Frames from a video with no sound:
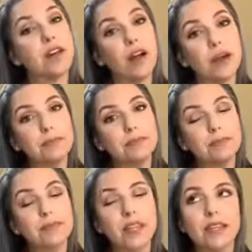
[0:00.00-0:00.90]
are.
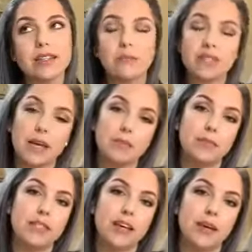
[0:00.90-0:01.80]

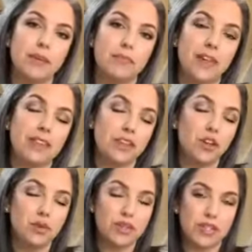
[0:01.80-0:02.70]
Sometimes at the
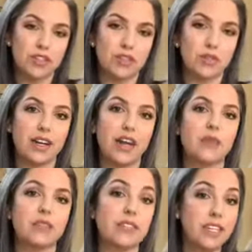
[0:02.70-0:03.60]
Chopra Center, when I
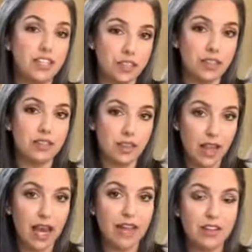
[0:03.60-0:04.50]
will teach this
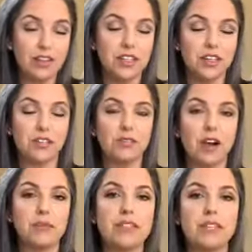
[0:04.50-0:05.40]
class called Inner
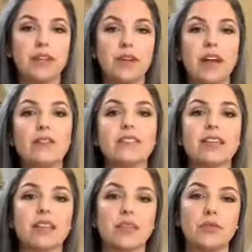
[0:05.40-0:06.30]
Pharmacy around
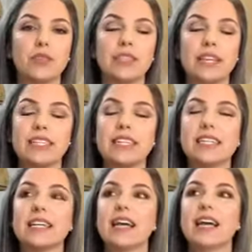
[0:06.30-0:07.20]
healing through the
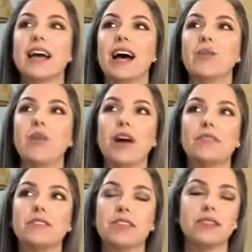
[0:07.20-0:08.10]
senses, I will
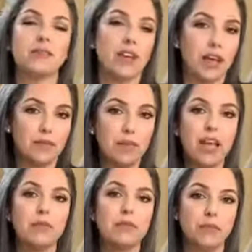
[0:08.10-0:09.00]
oftentimes
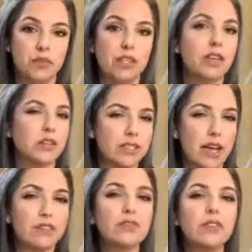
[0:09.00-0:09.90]
play music or
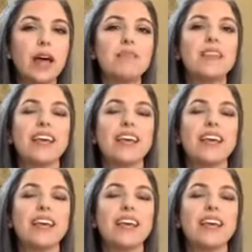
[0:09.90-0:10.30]
sounds for them.